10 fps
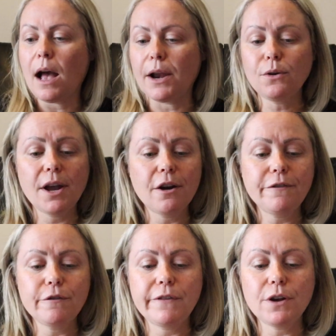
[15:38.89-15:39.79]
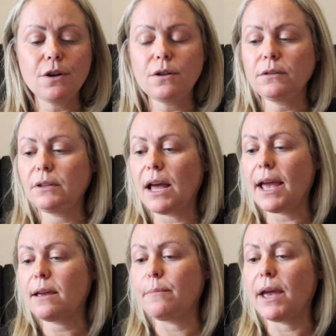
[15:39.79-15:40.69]
I don't care if you feel
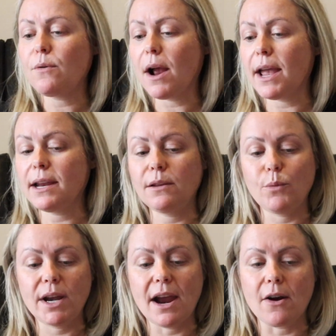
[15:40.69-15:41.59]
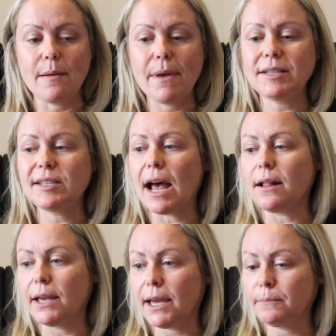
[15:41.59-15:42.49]
like Meg Ryan and When Harry Met
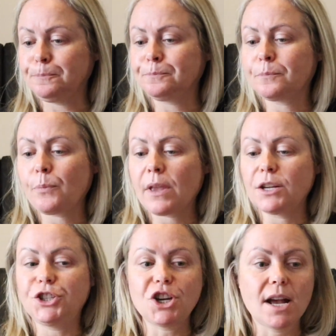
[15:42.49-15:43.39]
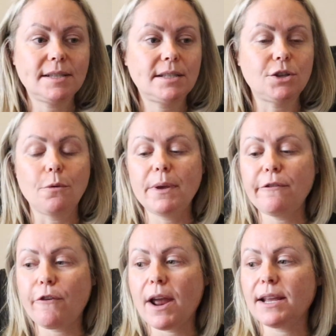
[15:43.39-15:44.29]
Sally. Just don't be
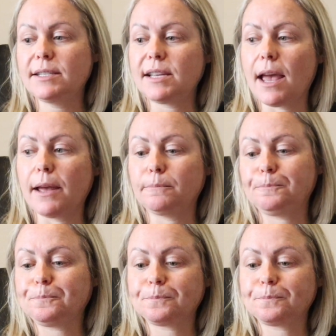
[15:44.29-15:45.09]
afraid. Say,